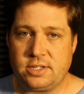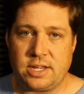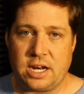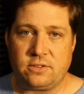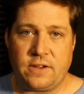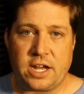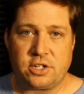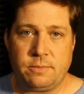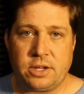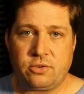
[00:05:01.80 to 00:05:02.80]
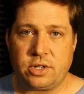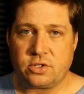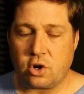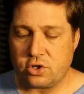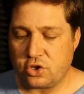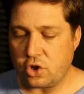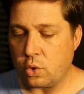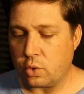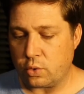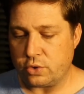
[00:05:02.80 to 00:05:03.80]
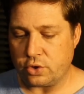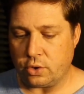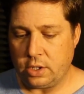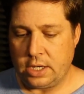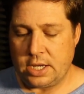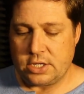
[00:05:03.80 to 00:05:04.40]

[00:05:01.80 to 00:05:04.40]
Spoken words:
and satisfaction metrics are so crucial.